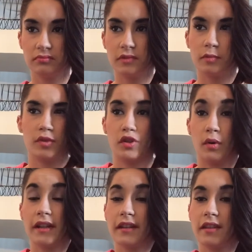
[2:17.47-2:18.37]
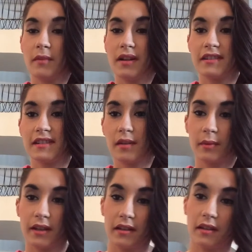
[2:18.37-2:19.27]
the majority of the months that
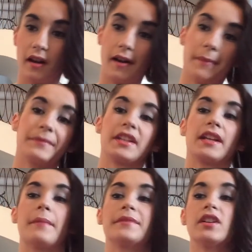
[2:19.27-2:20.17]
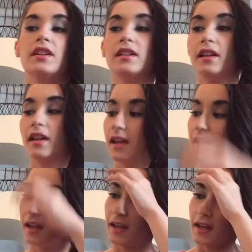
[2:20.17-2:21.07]
we kept her.
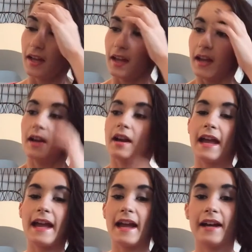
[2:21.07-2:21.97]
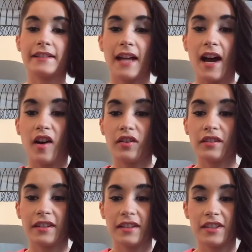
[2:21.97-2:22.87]
And now
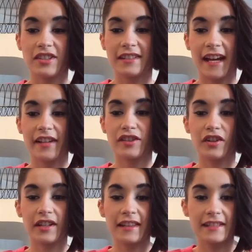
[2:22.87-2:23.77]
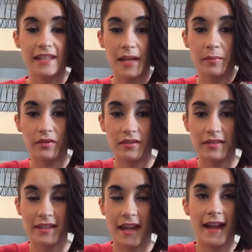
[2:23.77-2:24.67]
she's kind of turning the
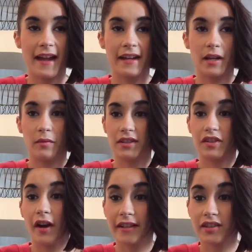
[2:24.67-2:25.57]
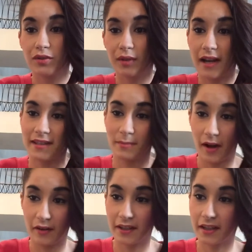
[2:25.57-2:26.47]
tables, and I want to talk to you guys
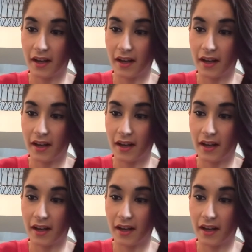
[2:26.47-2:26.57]
about it.